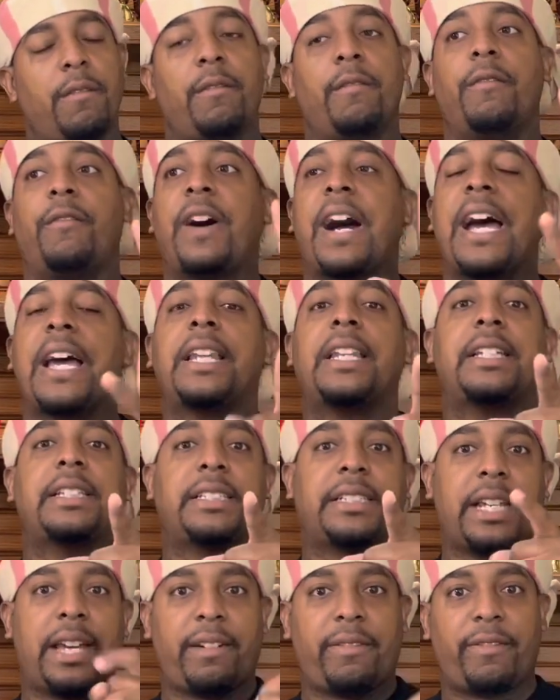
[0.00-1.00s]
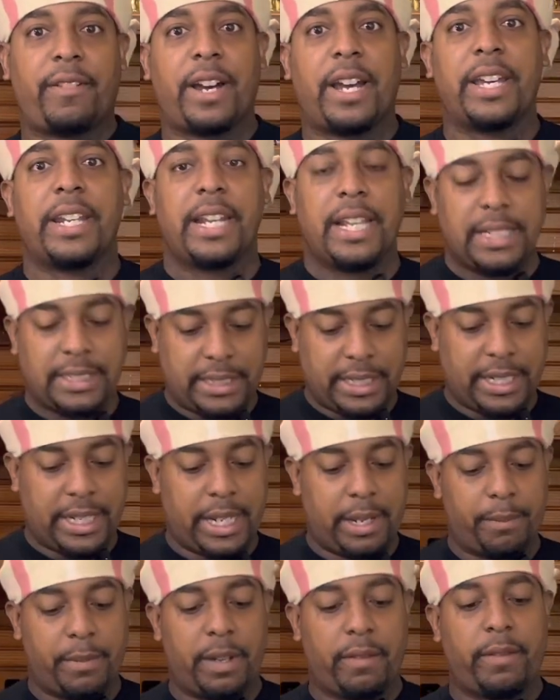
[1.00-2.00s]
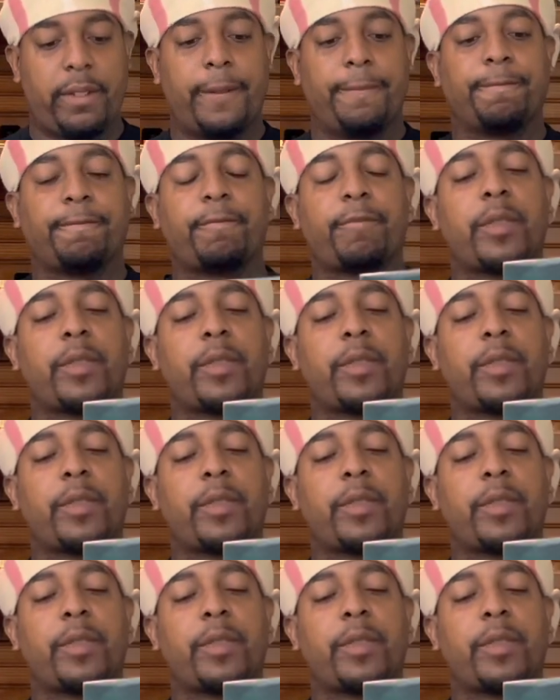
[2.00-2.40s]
Violet Sapphire. That's the name of it.